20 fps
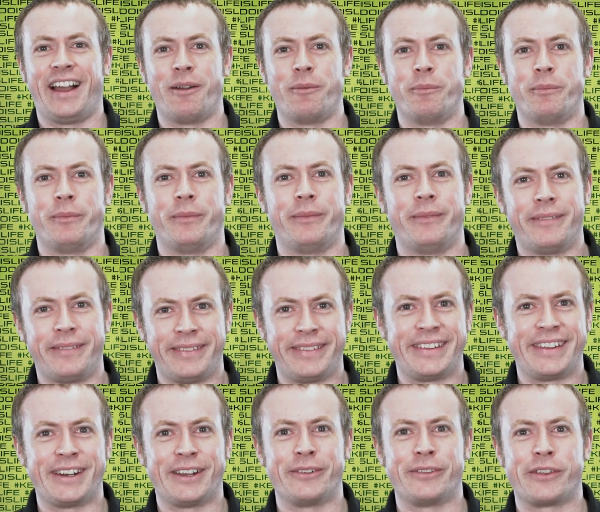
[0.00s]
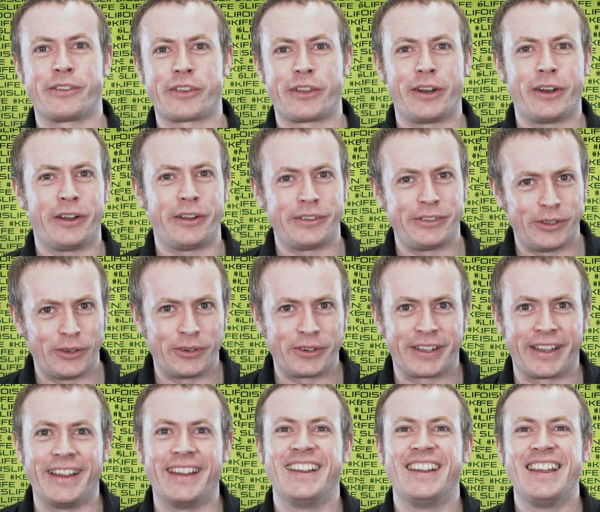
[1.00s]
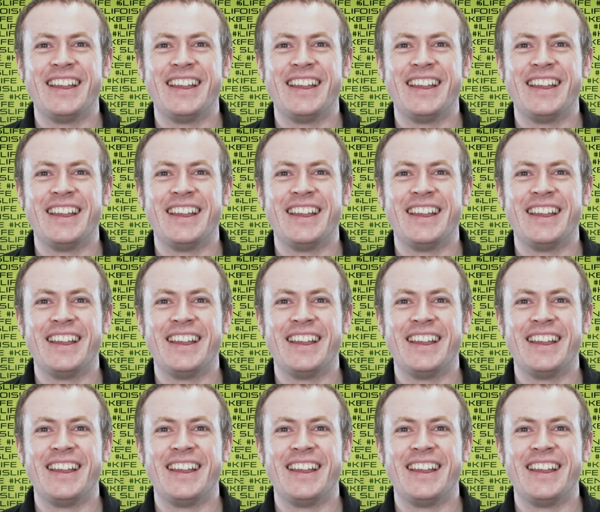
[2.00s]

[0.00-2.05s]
I'm you know there's a lot younger,